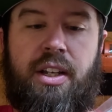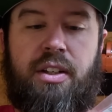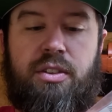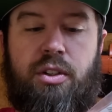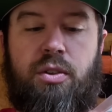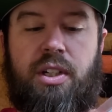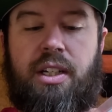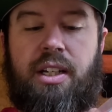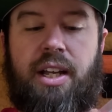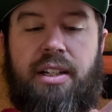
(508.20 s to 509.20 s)
So you can
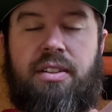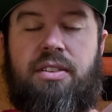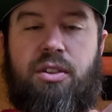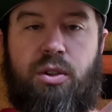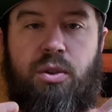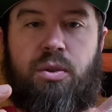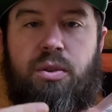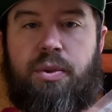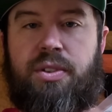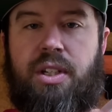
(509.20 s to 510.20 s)
connect to
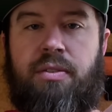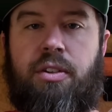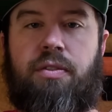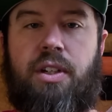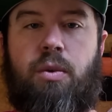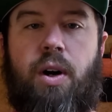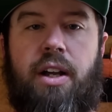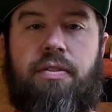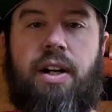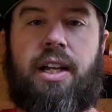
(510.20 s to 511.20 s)
the receiver via
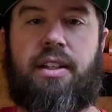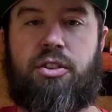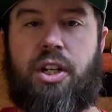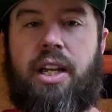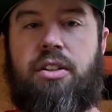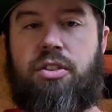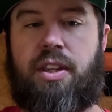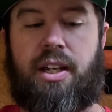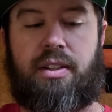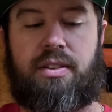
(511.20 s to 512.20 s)
Wi-Fi and change
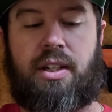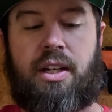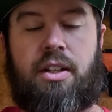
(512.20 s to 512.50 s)
things.